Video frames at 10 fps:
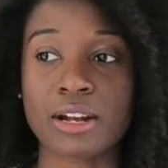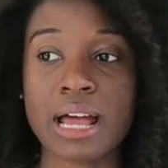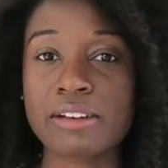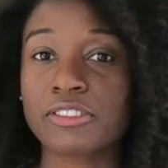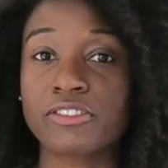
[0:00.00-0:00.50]
I don't
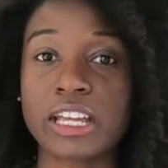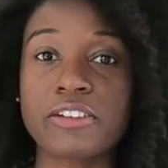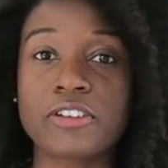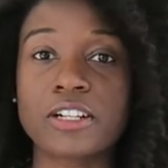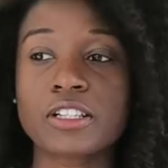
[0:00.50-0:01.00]
have a
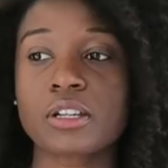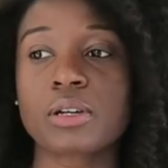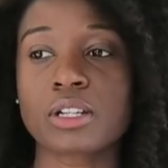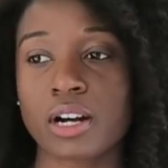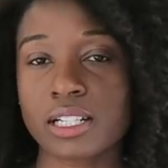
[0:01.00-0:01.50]
favorite, so
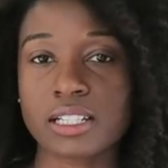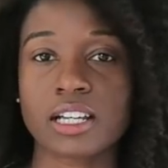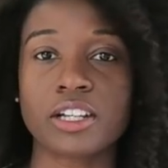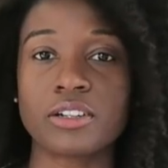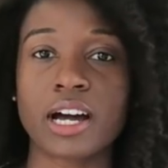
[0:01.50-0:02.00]
it's hard to
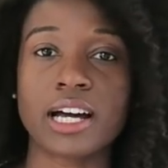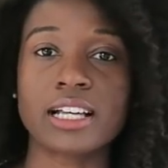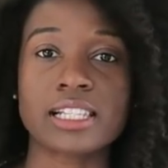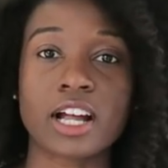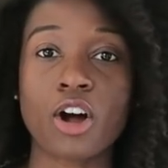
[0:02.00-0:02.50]
tell you
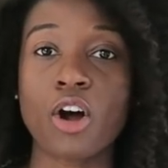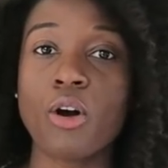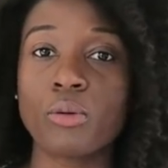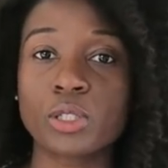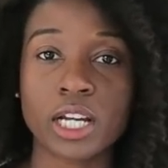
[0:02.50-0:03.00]
guys like,
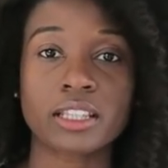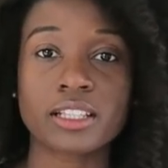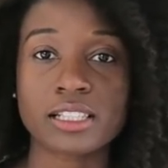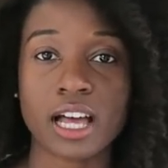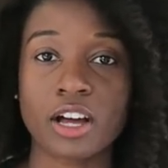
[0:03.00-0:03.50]
oh, check
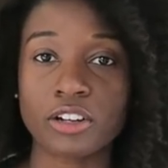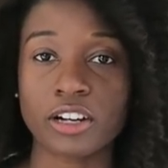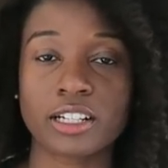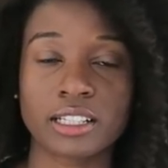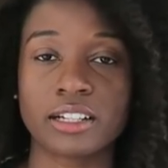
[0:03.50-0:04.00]
this out, you're
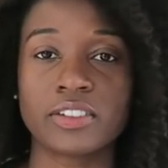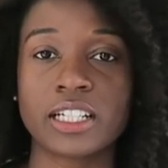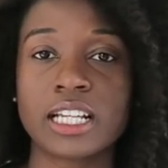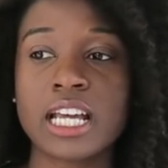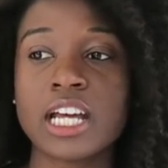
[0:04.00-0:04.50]
gonna love
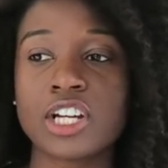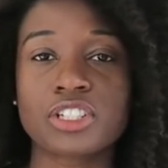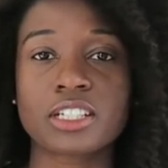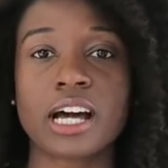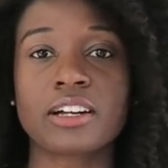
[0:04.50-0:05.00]
it. It's
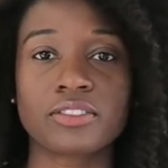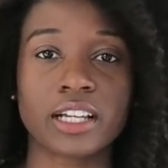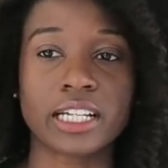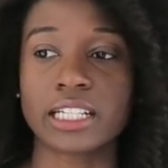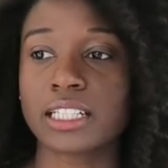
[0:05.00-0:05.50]
just kind of
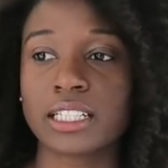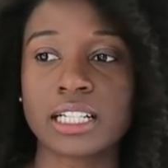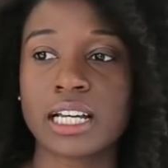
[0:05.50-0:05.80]
like,